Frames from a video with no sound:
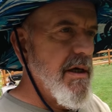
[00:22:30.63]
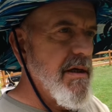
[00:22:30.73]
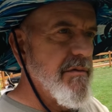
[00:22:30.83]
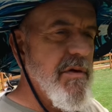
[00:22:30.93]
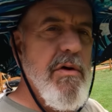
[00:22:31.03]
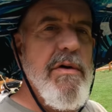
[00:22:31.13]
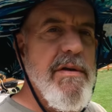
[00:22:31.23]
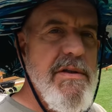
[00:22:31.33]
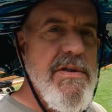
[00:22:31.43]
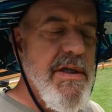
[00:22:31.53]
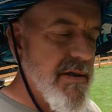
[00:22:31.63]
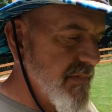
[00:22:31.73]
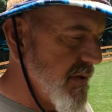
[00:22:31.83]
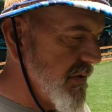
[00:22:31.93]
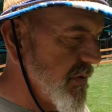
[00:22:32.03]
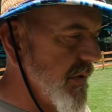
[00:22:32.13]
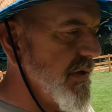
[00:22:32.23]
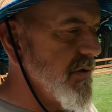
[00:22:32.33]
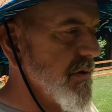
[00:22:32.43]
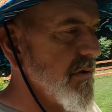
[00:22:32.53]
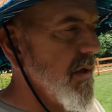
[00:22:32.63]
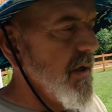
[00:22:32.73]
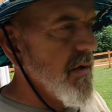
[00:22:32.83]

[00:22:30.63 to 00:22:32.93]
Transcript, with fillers: And if you're in this same situation